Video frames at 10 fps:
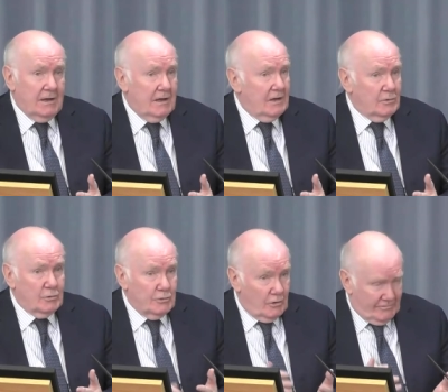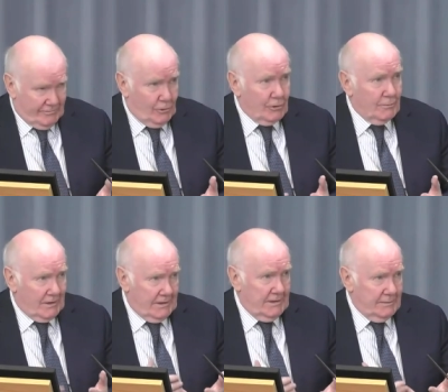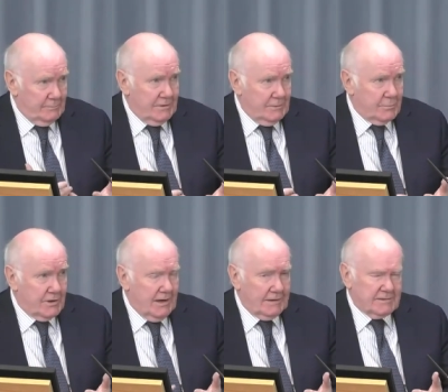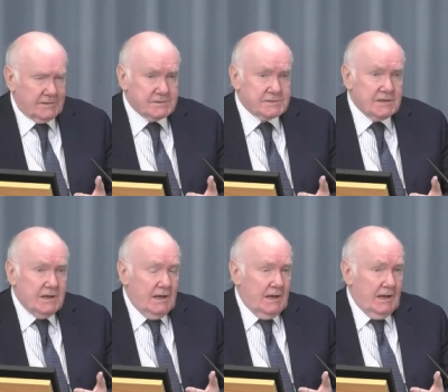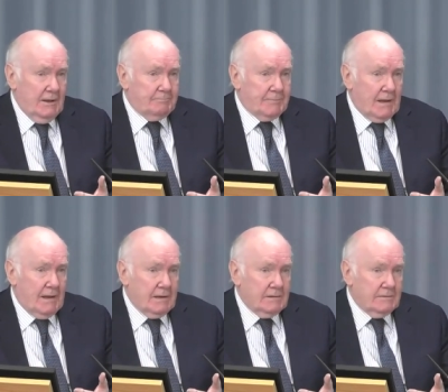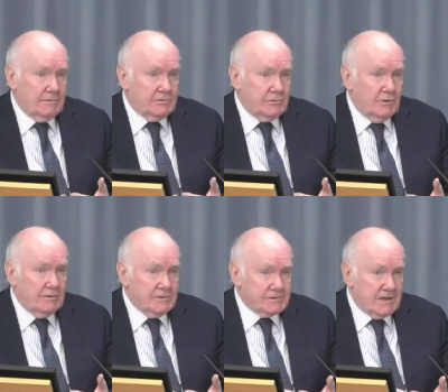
uh, although not formally in, in practice. Um, and the two under